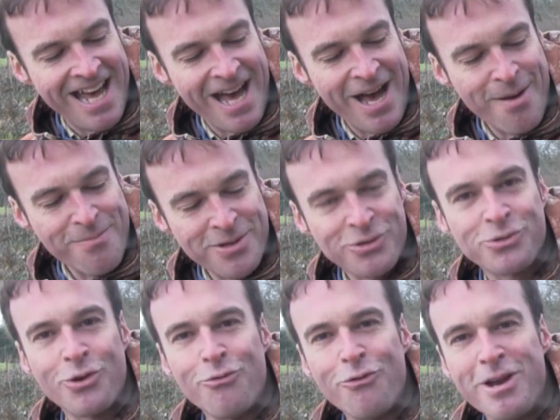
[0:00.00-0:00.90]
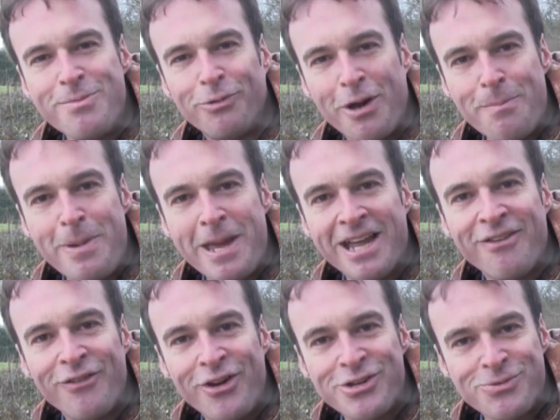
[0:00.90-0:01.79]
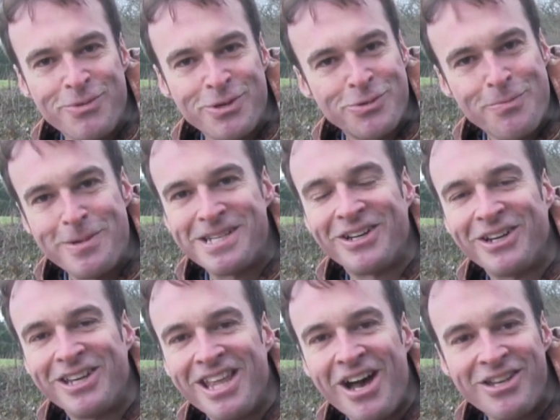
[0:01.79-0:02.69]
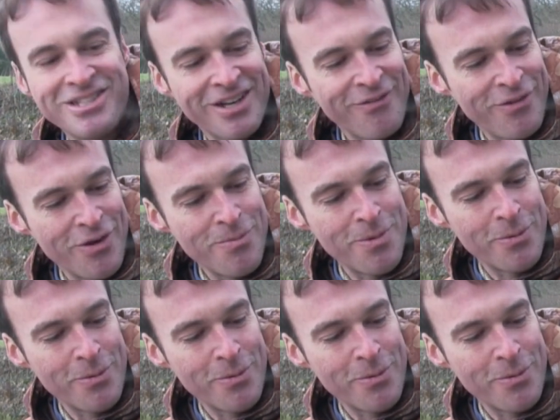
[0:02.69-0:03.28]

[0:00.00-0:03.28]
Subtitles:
There's also a really bright pink version, which wouldn't be so good in the hunting field,